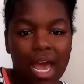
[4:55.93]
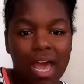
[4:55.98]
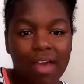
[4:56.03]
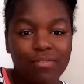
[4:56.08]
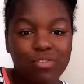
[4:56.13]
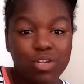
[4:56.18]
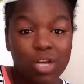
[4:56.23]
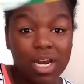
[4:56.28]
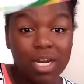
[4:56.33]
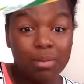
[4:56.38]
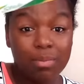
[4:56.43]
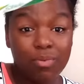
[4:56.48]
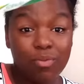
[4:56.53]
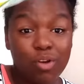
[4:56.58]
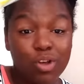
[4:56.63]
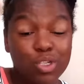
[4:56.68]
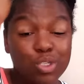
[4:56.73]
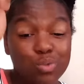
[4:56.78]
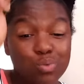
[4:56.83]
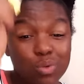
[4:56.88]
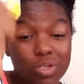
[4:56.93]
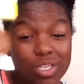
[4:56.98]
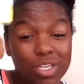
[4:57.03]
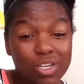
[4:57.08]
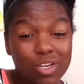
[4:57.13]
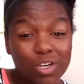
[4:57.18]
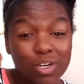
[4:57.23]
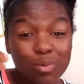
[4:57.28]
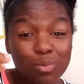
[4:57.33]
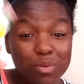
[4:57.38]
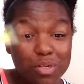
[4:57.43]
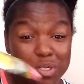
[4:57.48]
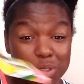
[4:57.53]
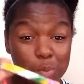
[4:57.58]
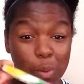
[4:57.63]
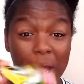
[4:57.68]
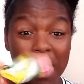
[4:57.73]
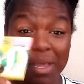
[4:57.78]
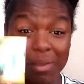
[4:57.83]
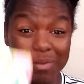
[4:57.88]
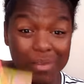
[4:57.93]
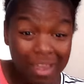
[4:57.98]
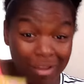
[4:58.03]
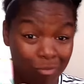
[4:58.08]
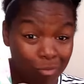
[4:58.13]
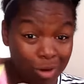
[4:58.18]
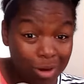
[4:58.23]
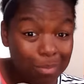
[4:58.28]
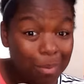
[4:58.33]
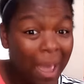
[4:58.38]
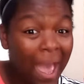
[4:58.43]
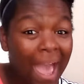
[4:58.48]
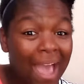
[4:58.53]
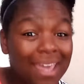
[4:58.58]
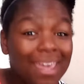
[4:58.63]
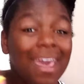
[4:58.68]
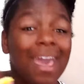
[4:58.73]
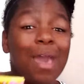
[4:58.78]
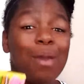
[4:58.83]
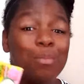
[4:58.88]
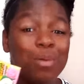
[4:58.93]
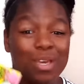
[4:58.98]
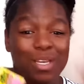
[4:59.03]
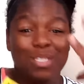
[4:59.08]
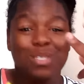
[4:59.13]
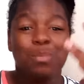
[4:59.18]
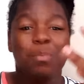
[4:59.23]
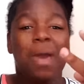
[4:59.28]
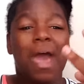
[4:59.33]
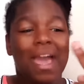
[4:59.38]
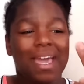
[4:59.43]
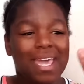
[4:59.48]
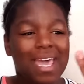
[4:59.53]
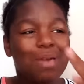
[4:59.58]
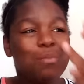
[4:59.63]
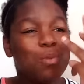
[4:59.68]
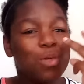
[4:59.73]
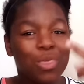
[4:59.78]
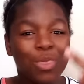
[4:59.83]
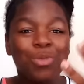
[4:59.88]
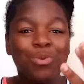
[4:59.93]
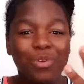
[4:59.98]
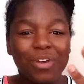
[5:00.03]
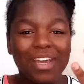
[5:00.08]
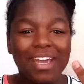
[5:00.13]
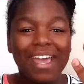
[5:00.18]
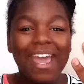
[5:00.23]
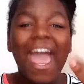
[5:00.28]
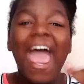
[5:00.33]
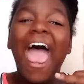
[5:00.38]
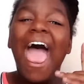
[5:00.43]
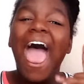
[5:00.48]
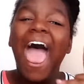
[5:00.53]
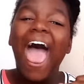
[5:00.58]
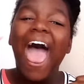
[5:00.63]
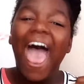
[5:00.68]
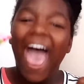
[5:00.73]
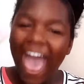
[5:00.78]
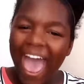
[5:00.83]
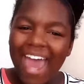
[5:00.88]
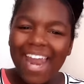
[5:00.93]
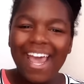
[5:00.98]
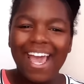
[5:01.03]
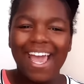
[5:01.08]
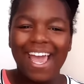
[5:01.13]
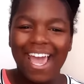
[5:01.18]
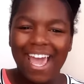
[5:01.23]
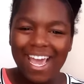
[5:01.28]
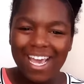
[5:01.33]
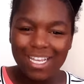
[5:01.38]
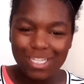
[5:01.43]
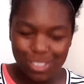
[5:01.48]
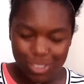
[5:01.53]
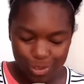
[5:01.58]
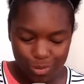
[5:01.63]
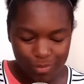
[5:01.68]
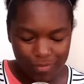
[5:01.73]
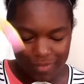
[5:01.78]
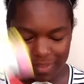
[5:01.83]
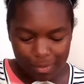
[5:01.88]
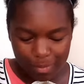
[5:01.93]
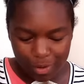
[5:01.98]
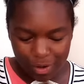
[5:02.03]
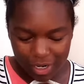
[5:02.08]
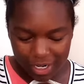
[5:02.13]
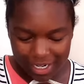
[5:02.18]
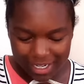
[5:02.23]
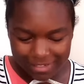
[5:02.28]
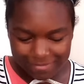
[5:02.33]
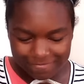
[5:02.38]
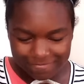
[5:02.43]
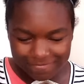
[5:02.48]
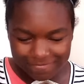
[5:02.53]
I've tried it before and it's really good, which is why I only have one pack because the pack came with three, and I ate two of them already.